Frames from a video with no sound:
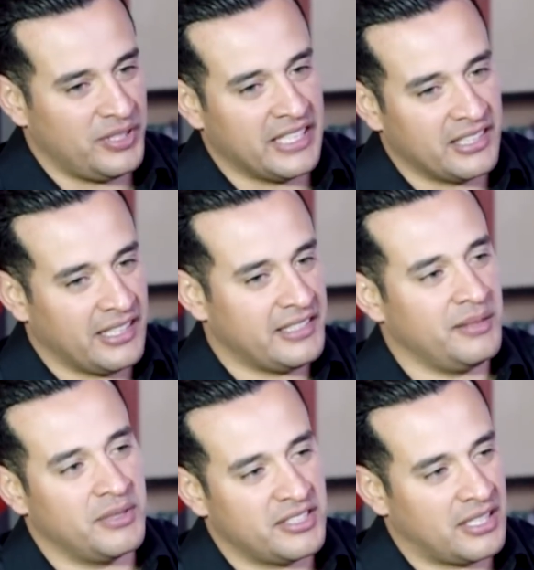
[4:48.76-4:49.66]
take the
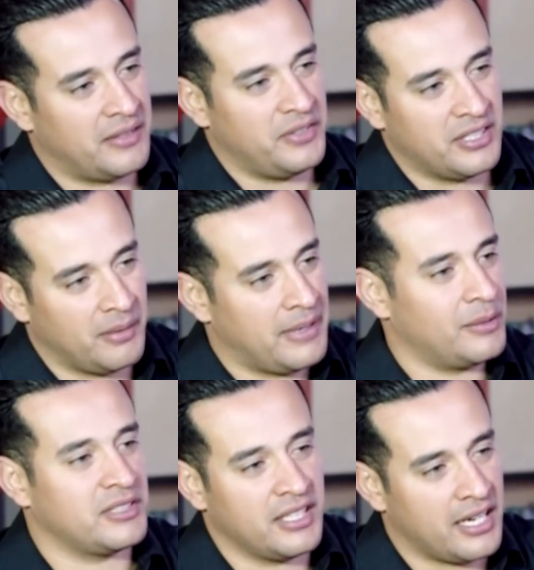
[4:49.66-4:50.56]
19 months off, you come back
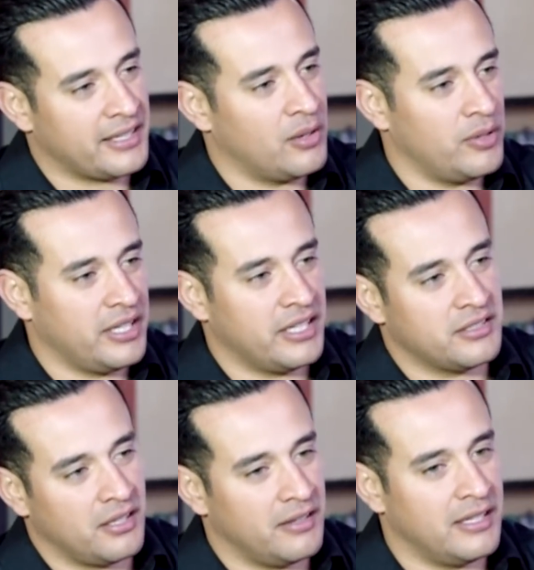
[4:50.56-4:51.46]
with a knockout win
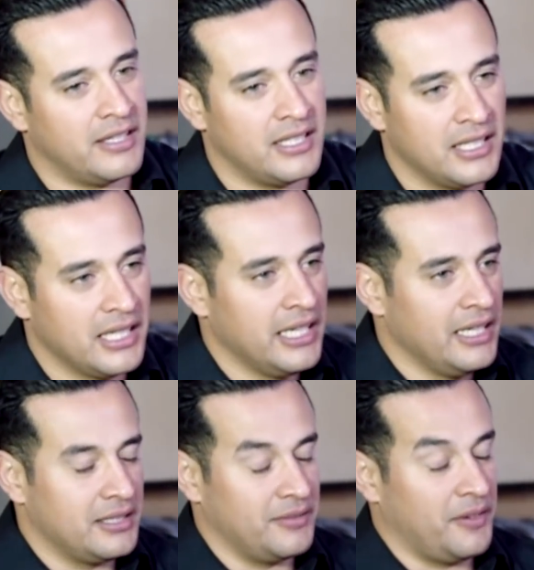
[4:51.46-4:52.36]
against Herrera.
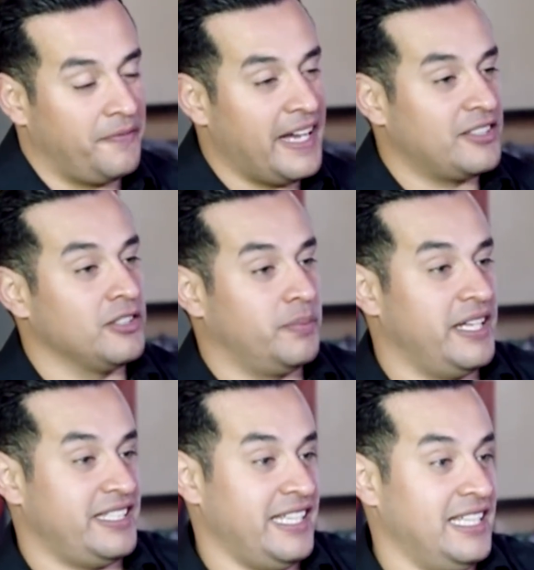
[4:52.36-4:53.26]
The fight took
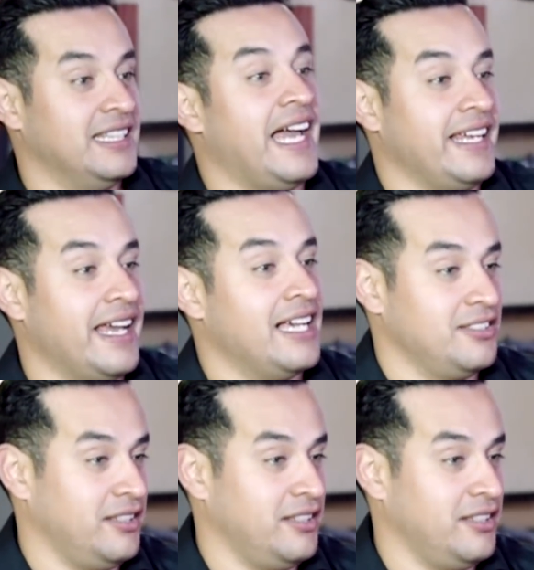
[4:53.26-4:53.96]
place in Lancaster,